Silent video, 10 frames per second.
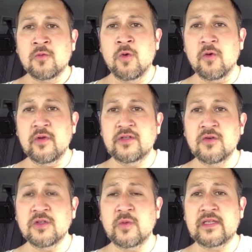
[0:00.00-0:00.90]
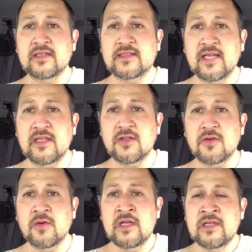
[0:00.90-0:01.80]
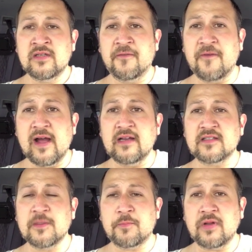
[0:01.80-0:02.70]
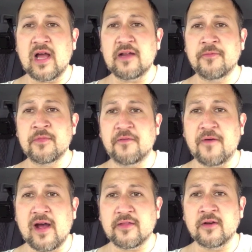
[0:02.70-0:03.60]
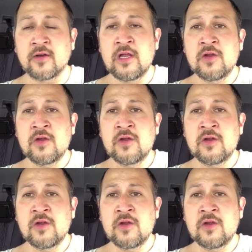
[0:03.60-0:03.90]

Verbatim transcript: What we do is we continue to find a supply from the Father.